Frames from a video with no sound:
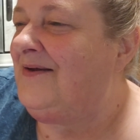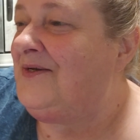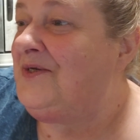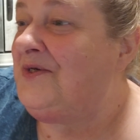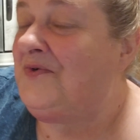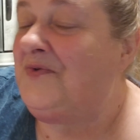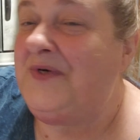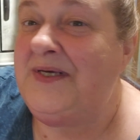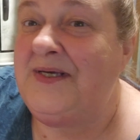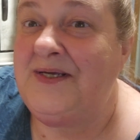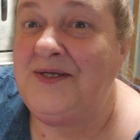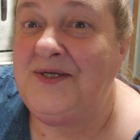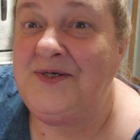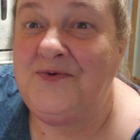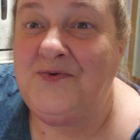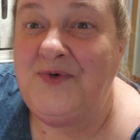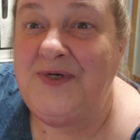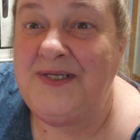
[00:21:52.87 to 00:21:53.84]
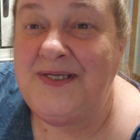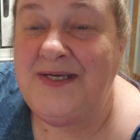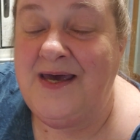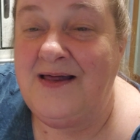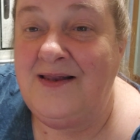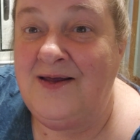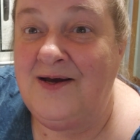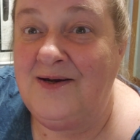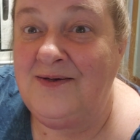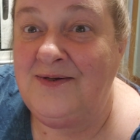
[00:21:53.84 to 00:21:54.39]
do we do we
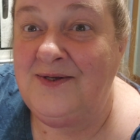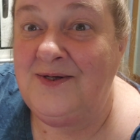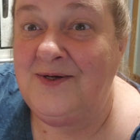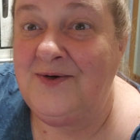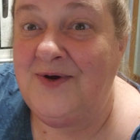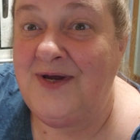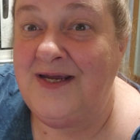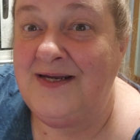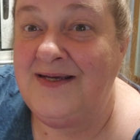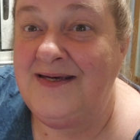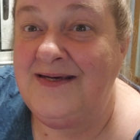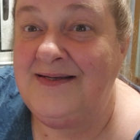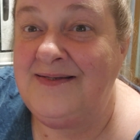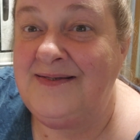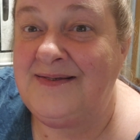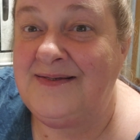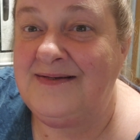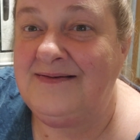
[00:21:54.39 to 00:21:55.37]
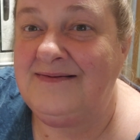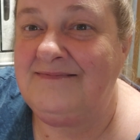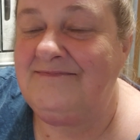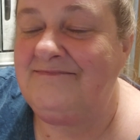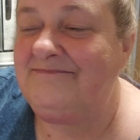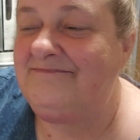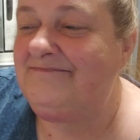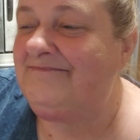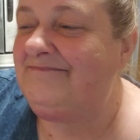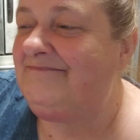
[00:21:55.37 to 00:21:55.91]
tell our little grandkids
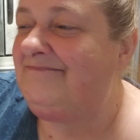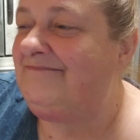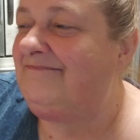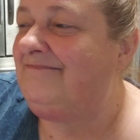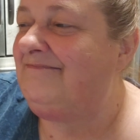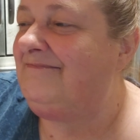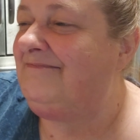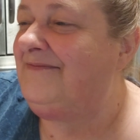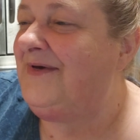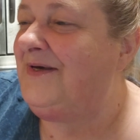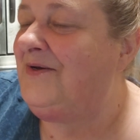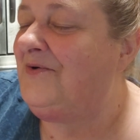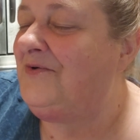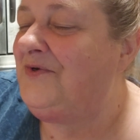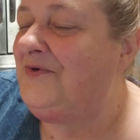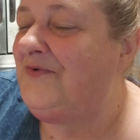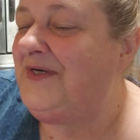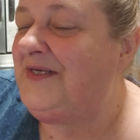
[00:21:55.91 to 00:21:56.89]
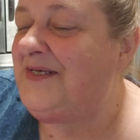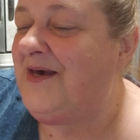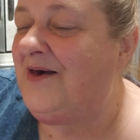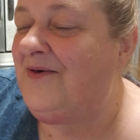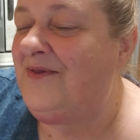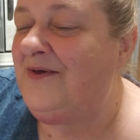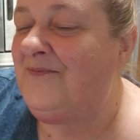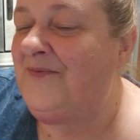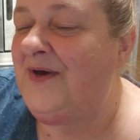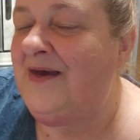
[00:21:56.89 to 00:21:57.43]
you know do we
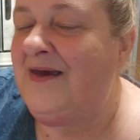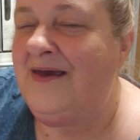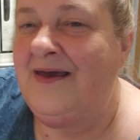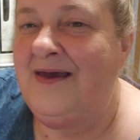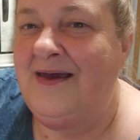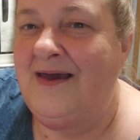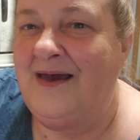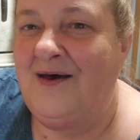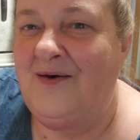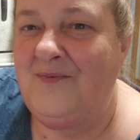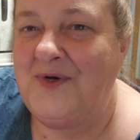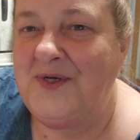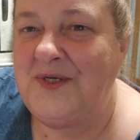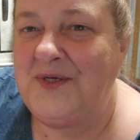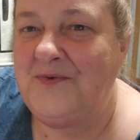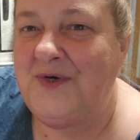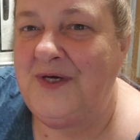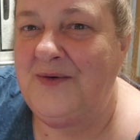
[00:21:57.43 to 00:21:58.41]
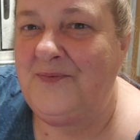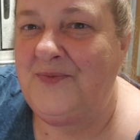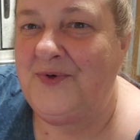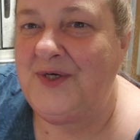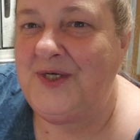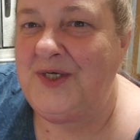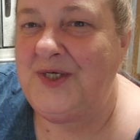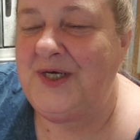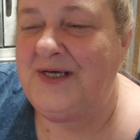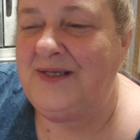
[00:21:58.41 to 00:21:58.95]
tell them how much we
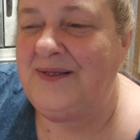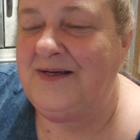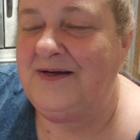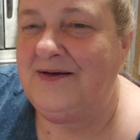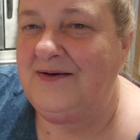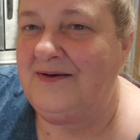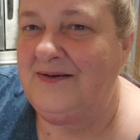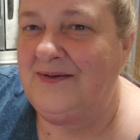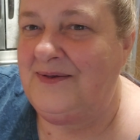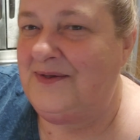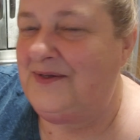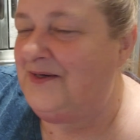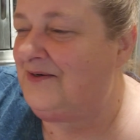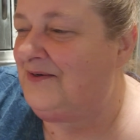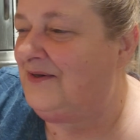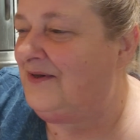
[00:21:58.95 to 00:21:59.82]
appreciate their their